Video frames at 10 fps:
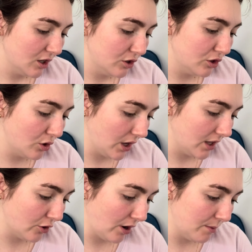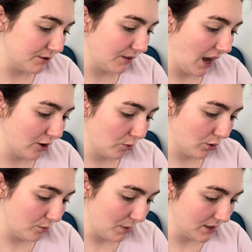2 kilograms of
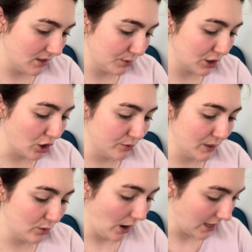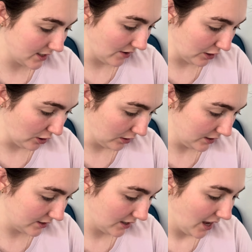kangaroo mints, which cost me
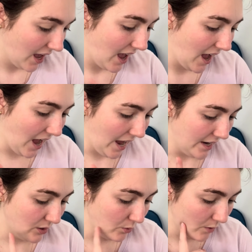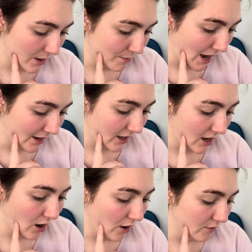$27, and 1 packet
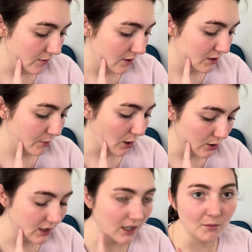of protein